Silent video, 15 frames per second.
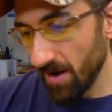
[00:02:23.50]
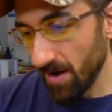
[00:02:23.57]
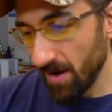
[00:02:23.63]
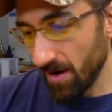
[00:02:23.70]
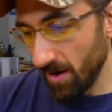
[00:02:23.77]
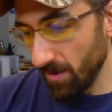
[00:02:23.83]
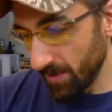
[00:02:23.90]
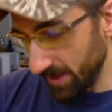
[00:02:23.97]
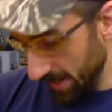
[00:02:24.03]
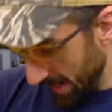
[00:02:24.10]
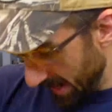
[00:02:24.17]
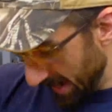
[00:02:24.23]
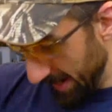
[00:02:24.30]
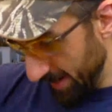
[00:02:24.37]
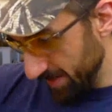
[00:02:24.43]

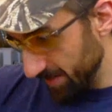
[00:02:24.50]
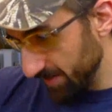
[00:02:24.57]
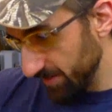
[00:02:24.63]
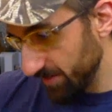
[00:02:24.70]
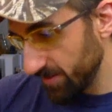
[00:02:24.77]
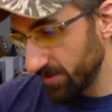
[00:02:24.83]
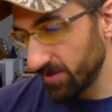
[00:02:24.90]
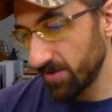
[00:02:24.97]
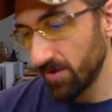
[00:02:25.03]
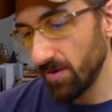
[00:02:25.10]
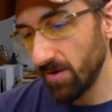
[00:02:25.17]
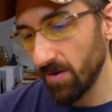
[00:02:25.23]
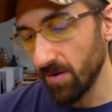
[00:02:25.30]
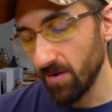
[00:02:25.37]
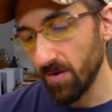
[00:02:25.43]
Okay,
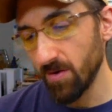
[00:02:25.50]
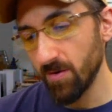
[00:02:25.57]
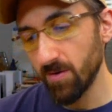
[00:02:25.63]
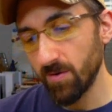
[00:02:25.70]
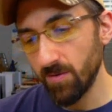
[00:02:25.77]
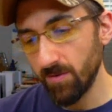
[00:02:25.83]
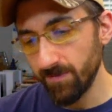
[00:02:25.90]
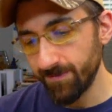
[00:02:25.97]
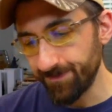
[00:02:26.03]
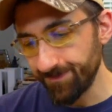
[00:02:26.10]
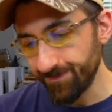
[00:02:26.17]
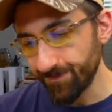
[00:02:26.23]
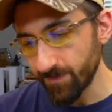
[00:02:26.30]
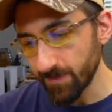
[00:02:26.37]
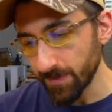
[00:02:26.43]
so
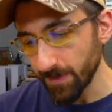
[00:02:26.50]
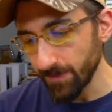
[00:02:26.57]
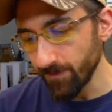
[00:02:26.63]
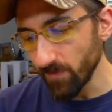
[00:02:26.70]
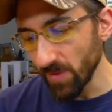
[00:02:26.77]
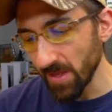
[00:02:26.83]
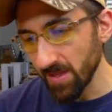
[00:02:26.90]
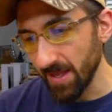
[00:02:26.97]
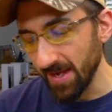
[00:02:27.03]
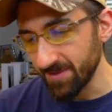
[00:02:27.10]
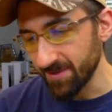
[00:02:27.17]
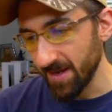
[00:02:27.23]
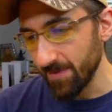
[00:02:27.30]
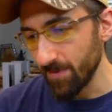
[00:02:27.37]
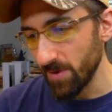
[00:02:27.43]
last
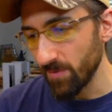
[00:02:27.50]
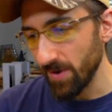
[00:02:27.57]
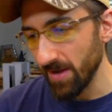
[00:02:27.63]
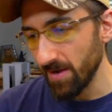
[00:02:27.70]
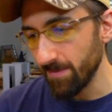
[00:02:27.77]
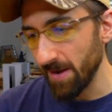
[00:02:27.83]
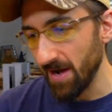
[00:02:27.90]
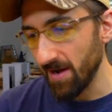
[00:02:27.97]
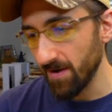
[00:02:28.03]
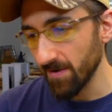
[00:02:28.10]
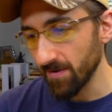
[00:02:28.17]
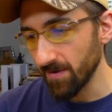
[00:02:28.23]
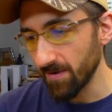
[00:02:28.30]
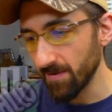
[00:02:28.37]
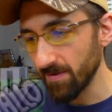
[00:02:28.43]
time we read about
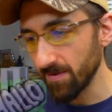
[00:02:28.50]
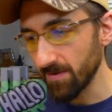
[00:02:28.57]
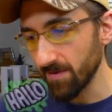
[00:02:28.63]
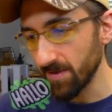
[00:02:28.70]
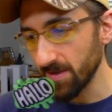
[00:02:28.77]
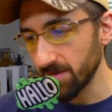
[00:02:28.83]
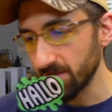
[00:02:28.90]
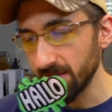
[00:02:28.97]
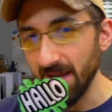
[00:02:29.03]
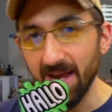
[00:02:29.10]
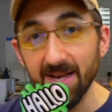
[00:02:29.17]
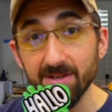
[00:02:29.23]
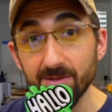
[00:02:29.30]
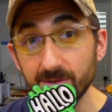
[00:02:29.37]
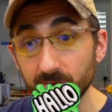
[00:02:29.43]
the
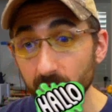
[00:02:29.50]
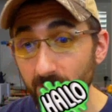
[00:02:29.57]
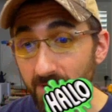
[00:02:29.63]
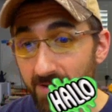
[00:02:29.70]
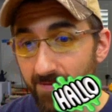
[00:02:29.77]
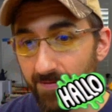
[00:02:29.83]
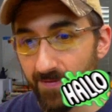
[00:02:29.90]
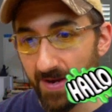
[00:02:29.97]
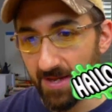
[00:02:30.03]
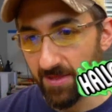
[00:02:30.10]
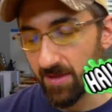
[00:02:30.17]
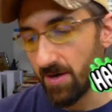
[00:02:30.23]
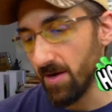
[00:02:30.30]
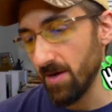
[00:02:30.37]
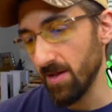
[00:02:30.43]
sad story of
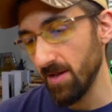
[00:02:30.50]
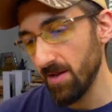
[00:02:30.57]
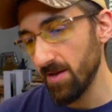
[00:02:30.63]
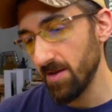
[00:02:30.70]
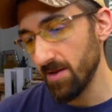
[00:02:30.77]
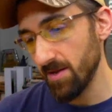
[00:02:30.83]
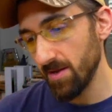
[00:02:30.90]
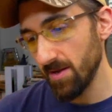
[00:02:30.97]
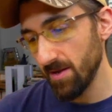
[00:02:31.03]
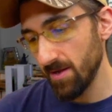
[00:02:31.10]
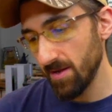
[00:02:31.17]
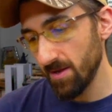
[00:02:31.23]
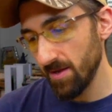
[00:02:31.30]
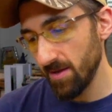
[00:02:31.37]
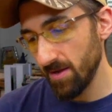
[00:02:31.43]
Phaethon.
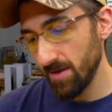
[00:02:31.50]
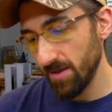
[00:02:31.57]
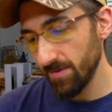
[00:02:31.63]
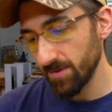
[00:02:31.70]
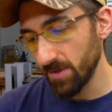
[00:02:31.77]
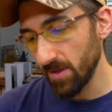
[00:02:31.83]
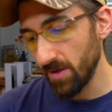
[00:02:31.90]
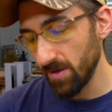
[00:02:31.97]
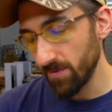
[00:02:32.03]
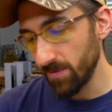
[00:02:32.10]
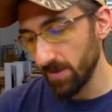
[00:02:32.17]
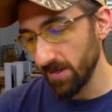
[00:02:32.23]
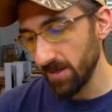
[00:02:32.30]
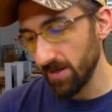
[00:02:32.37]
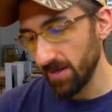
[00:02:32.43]
That was a long
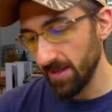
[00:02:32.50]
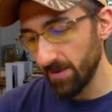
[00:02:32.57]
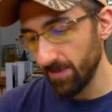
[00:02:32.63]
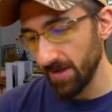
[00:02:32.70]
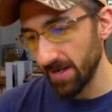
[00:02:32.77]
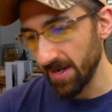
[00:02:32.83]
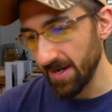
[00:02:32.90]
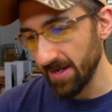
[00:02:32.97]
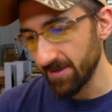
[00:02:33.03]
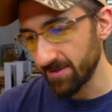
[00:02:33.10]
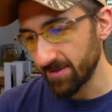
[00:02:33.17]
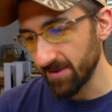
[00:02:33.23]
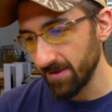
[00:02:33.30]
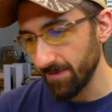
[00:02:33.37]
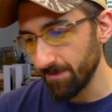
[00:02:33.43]
one. And then we got
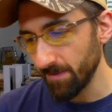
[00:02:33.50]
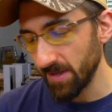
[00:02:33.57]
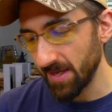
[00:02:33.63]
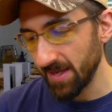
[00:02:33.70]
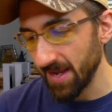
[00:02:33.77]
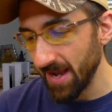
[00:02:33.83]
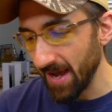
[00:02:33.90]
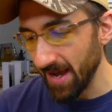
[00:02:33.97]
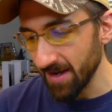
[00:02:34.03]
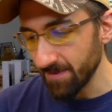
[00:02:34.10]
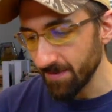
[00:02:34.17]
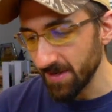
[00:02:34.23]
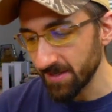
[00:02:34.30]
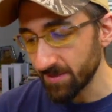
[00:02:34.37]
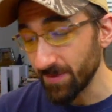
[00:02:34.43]
some
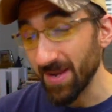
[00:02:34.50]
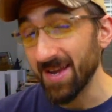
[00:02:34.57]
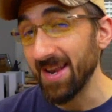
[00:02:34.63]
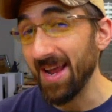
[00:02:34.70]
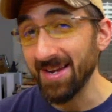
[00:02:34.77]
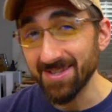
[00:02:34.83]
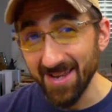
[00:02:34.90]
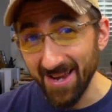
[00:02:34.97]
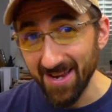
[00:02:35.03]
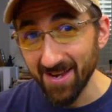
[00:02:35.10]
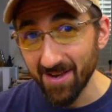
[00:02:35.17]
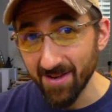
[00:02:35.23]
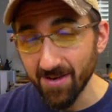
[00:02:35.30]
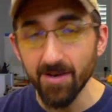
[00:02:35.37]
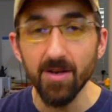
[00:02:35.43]
Cadmus. We got
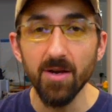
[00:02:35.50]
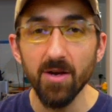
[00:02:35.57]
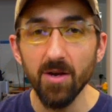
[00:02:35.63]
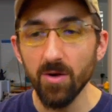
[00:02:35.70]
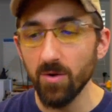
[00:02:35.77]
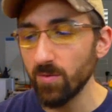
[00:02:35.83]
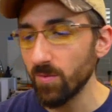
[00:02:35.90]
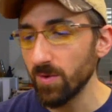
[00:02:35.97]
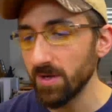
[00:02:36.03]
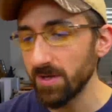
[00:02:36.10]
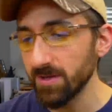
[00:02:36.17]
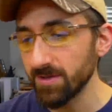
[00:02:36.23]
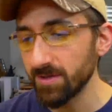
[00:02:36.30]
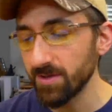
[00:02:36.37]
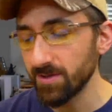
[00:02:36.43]
Actaeon, who
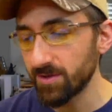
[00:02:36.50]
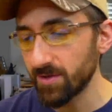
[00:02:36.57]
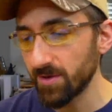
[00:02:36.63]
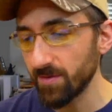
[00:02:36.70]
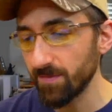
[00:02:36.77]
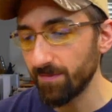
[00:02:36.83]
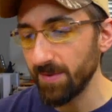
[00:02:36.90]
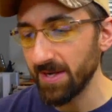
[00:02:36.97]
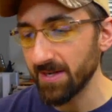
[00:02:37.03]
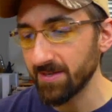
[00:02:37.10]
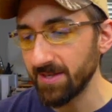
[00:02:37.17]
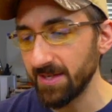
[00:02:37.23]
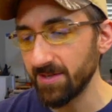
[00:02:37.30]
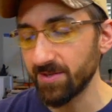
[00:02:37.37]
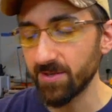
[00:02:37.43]
was, because
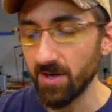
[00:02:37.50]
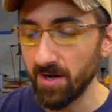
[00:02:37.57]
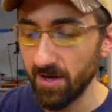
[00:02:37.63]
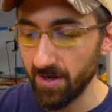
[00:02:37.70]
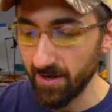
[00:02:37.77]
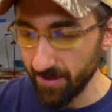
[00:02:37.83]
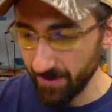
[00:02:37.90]
he saw